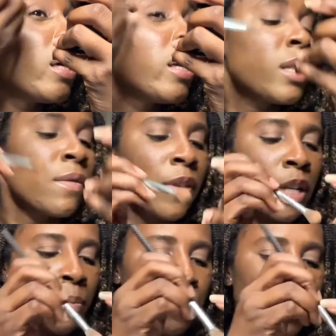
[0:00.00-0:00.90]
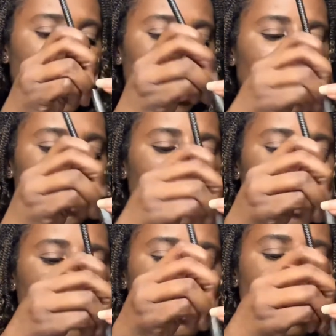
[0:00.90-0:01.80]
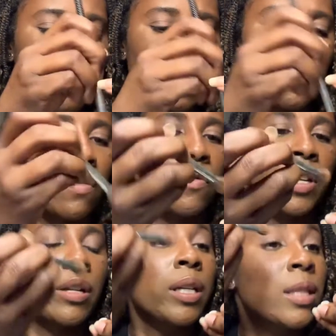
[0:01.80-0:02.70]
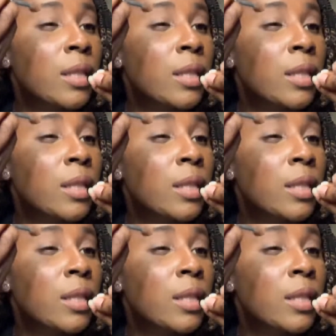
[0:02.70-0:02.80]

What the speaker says: It is very pretty, but it's also very